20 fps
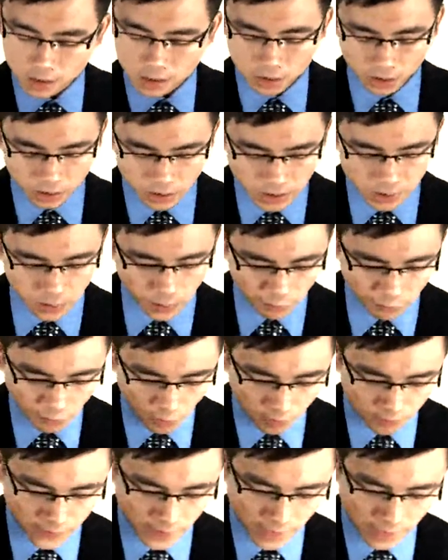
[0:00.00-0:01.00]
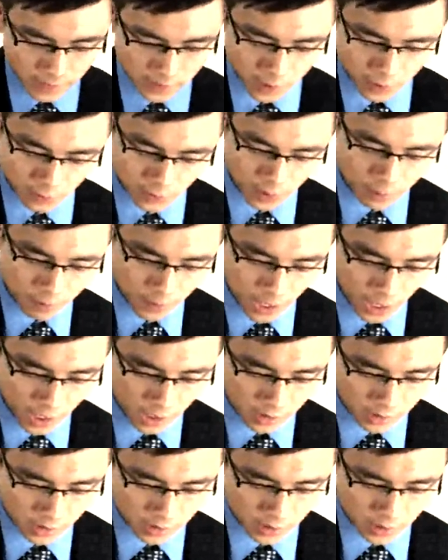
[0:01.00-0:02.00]
So this will form the answer for the
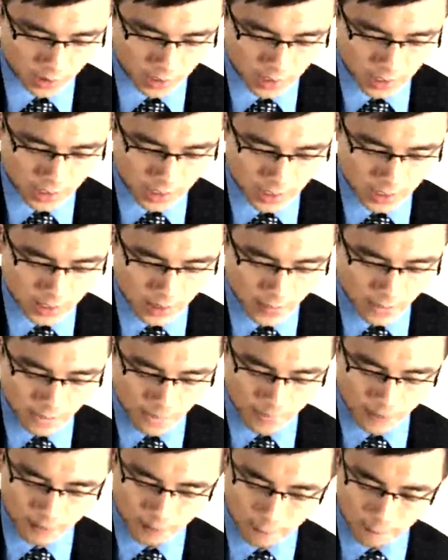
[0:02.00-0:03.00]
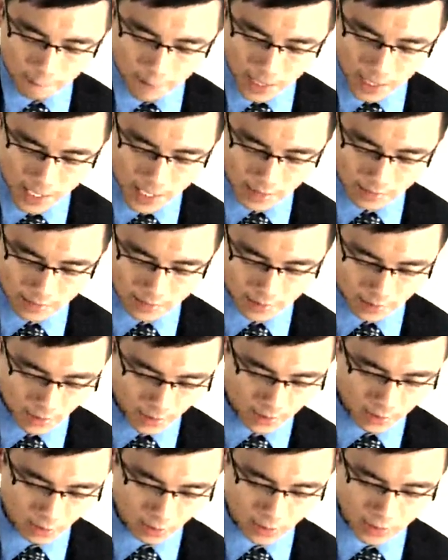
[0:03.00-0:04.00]
part B and
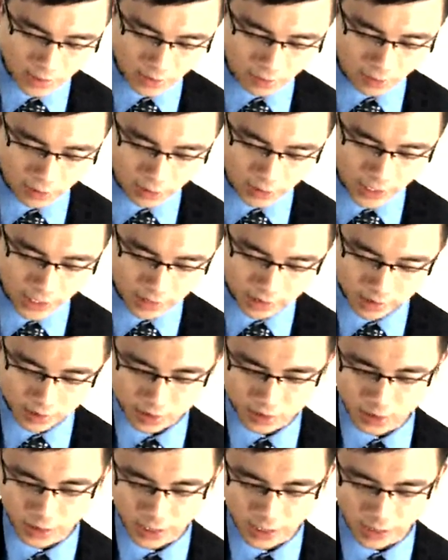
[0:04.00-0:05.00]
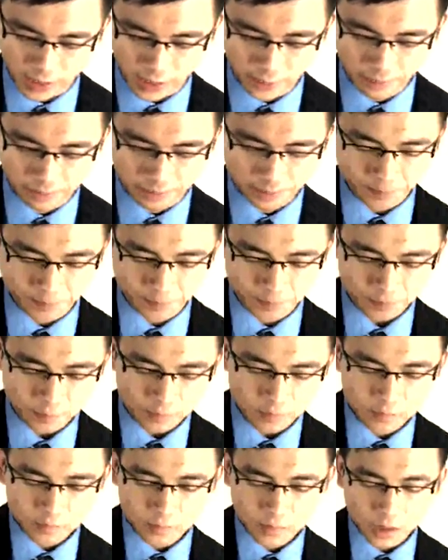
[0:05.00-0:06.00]
C. So let's have a look at the answers together.
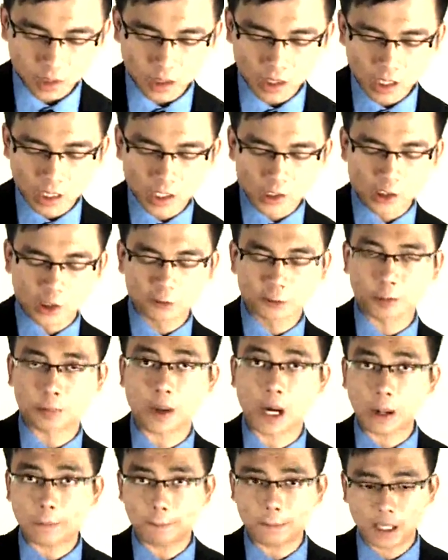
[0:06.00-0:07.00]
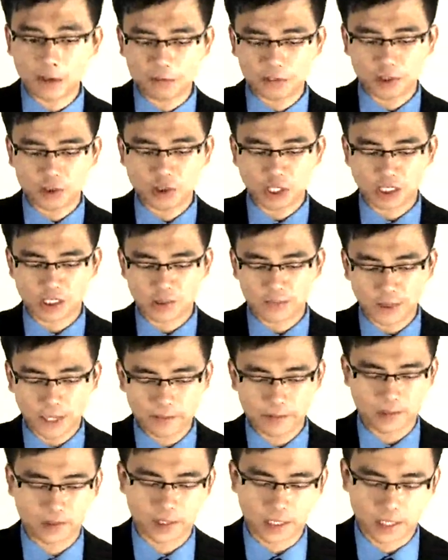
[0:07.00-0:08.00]
So for part B, for the
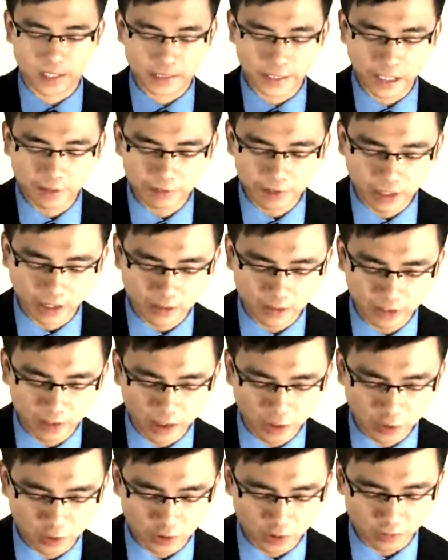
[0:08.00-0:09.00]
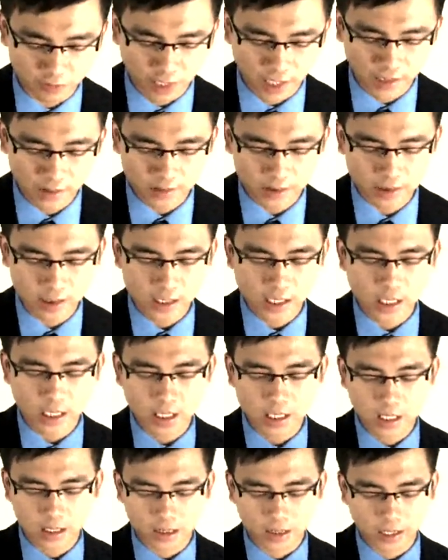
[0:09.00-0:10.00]
transparency, give a definition of that,
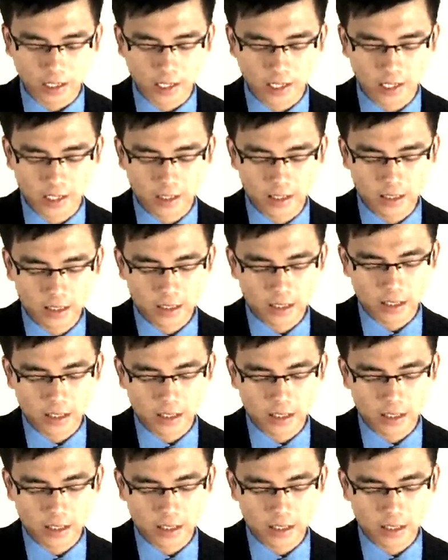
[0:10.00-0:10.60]
okay,